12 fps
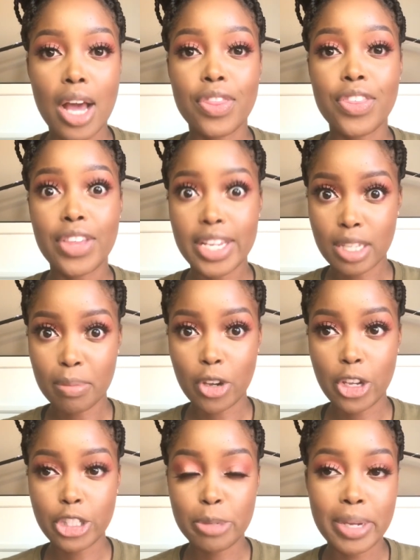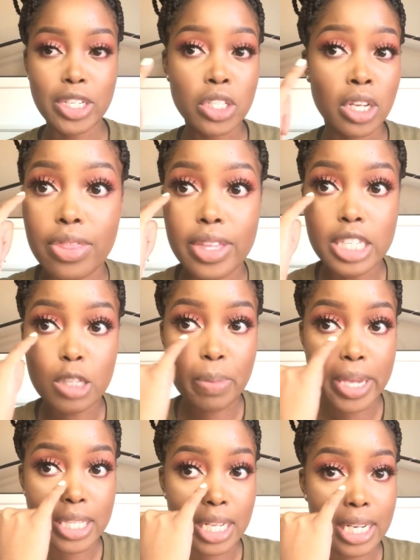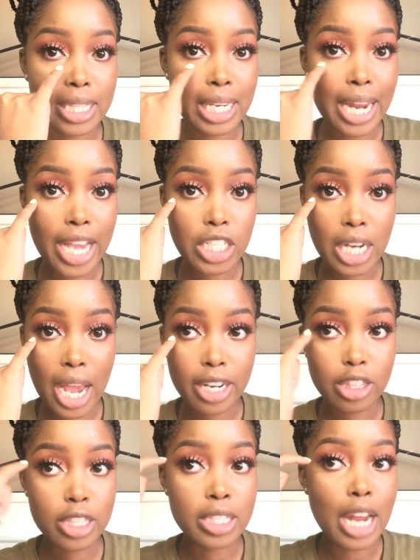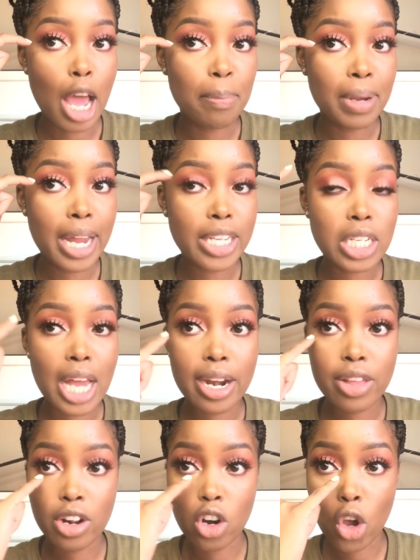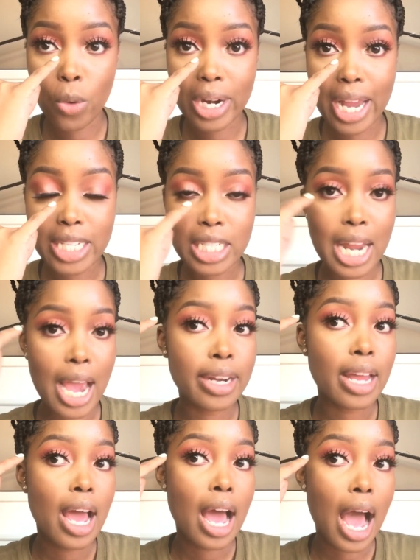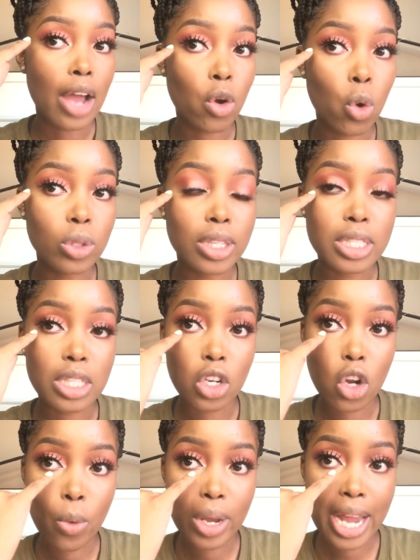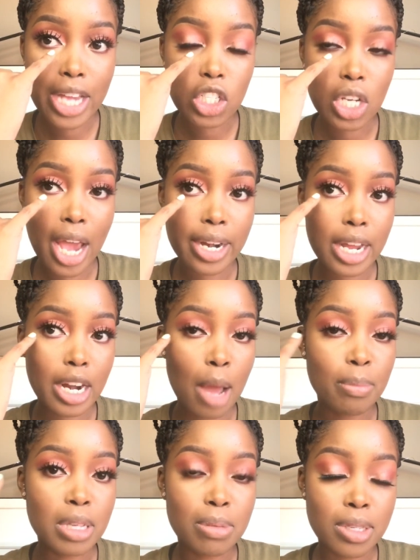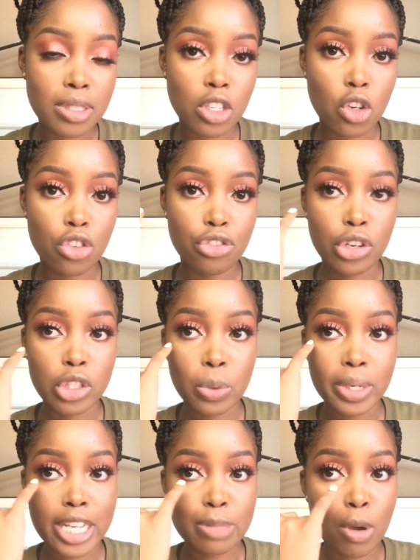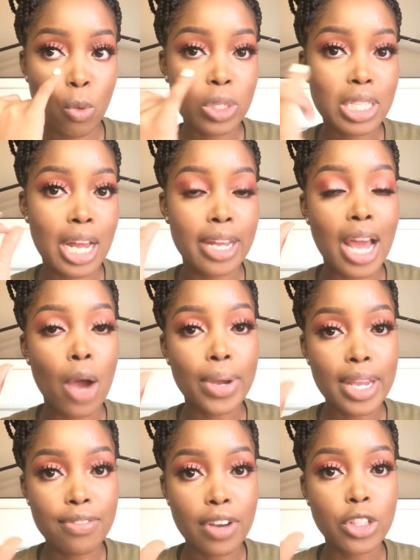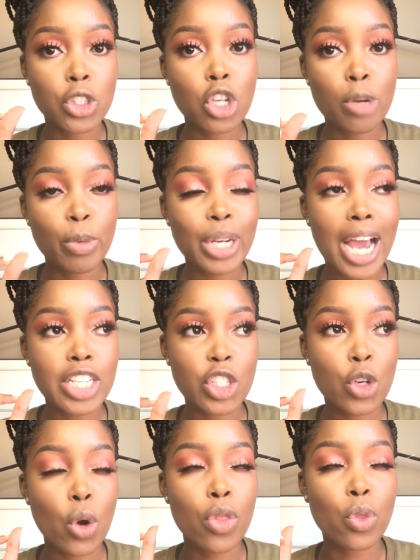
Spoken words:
the things I'm going to mention. This is basically the lash line. There's an upper lash line and a lower lash line. I call this the lower lash line, and I'm sometimes going to refer to it as my waterline. However, you don't put eyeshadow on